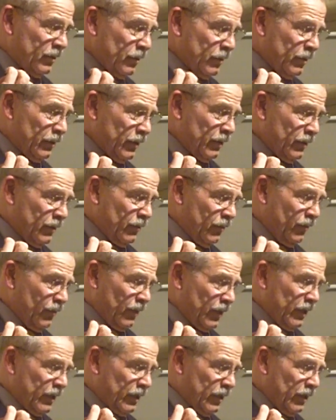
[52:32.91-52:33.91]
so
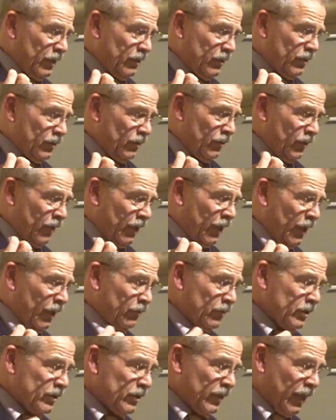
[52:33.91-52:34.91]

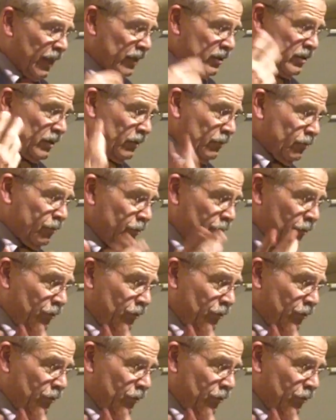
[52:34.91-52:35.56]
I was actually